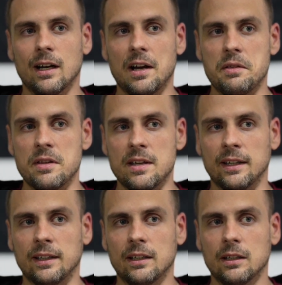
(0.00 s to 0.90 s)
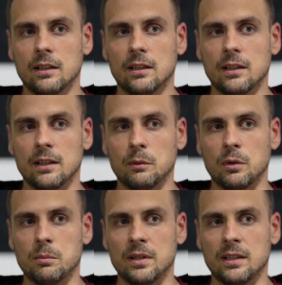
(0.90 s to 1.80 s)
I think it
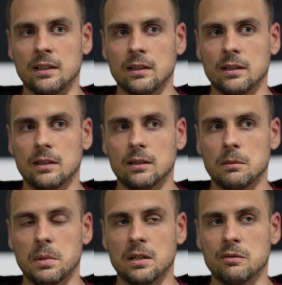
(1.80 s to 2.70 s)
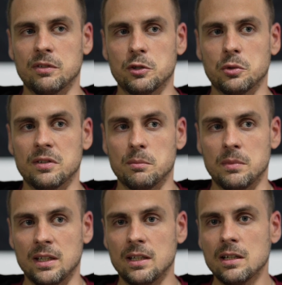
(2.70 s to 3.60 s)
would be beneficial to
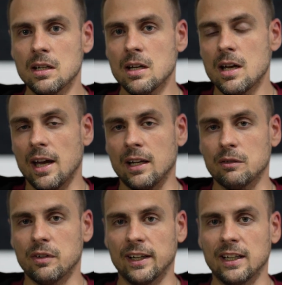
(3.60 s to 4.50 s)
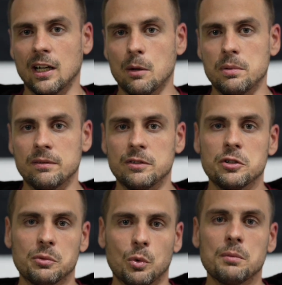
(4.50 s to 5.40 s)
me. And if I could help even
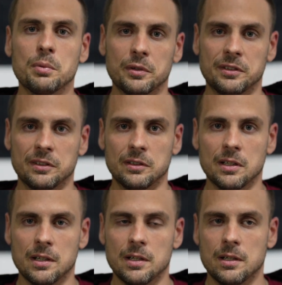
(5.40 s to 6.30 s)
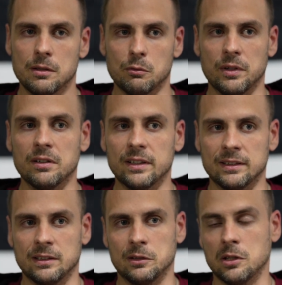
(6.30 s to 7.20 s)
just one person
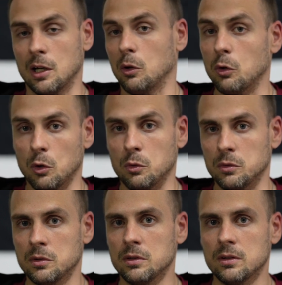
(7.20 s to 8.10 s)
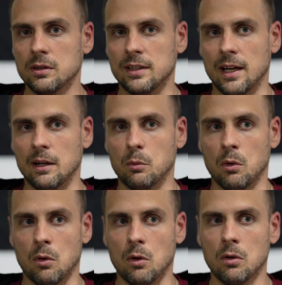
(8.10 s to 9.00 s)
realize that you're not alone, that
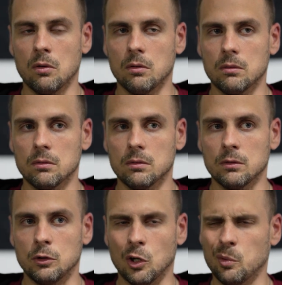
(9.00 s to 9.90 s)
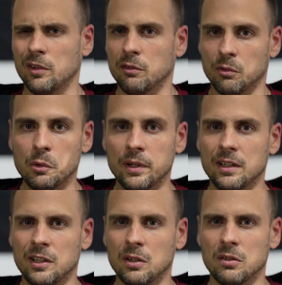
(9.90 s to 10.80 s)
we're all going through
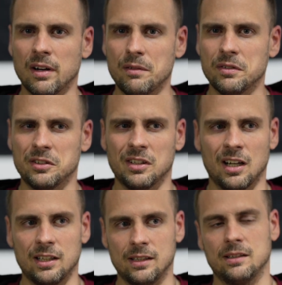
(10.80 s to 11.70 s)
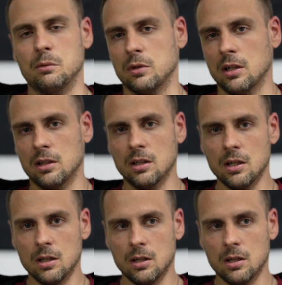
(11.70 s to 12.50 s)
it. You know, life is not easy. We're not